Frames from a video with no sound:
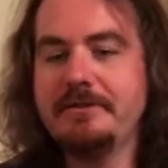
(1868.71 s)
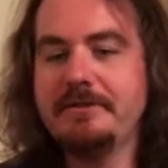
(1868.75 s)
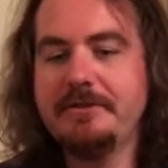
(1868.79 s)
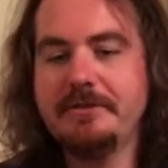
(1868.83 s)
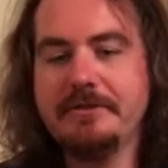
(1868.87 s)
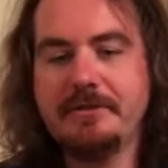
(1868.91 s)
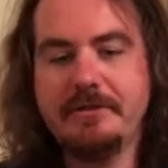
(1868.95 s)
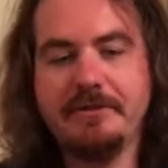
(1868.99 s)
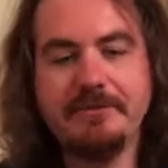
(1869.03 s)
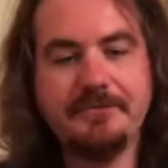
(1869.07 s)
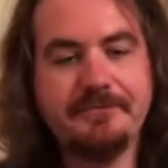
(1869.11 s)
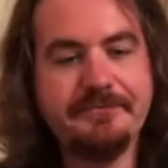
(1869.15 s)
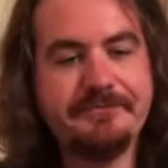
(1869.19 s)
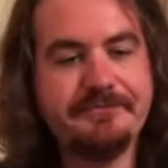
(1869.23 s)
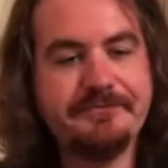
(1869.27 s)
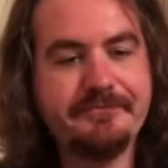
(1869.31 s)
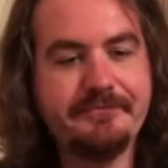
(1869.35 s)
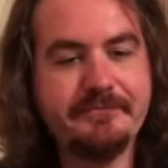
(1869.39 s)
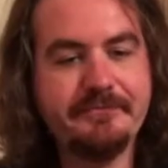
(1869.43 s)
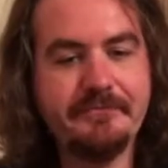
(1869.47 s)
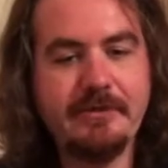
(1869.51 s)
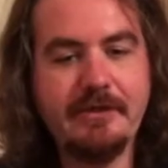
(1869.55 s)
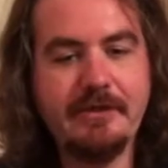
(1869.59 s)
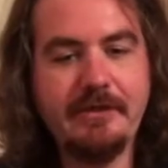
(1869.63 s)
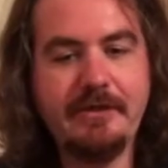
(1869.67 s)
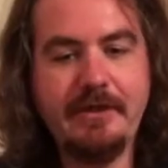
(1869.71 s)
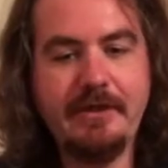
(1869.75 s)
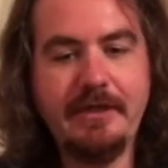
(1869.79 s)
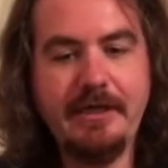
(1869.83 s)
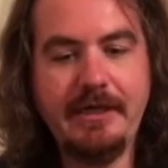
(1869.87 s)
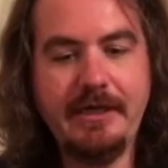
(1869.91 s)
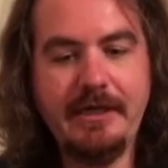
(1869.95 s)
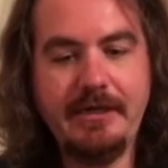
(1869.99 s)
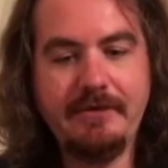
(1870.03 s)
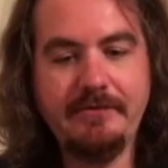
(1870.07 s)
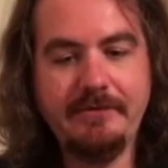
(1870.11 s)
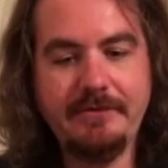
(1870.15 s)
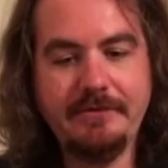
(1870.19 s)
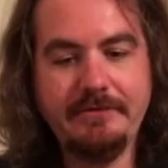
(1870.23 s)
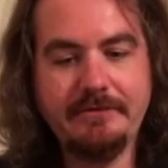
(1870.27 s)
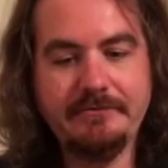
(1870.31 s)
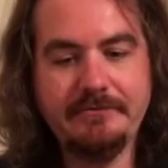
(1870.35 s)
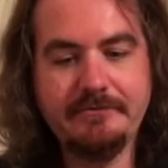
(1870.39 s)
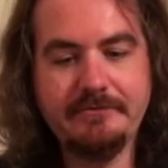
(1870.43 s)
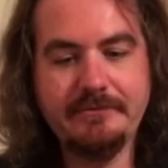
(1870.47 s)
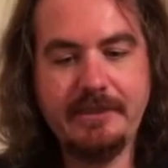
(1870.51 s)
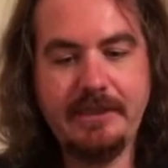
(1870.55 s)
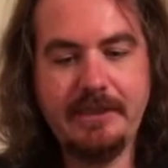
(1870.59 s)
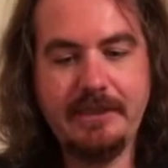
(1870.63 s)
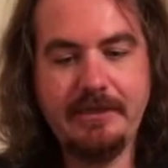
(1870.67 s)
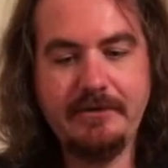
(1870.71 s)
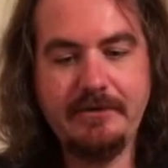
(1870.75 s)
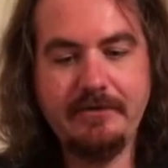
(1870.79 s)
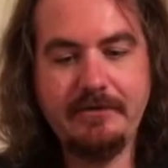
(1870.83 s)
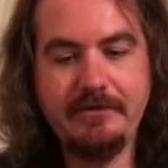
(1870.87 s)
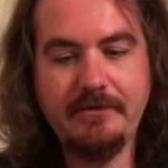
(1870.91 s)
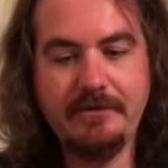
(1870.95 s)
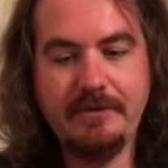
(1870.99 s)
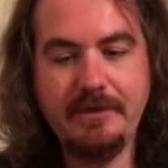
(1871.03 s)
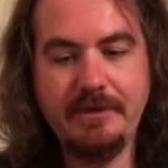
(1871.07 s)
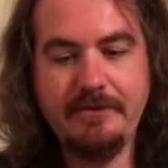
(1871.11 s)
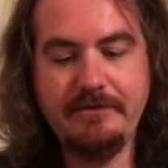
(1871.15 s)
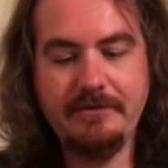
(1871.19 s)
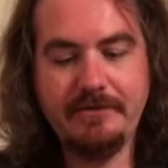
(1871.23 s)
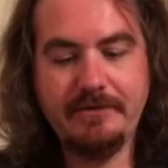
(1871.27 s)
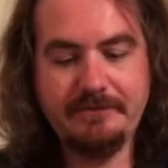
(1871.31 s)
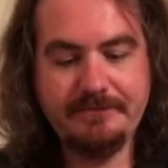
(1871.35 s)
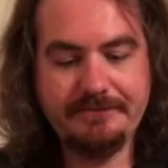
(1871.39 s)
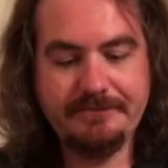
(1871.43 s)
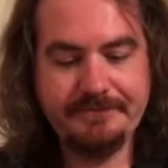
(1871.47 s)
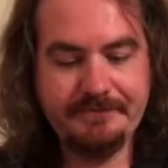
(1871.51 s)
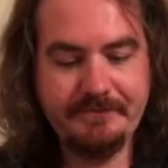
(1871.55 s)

So there you have it. Take it or leave it.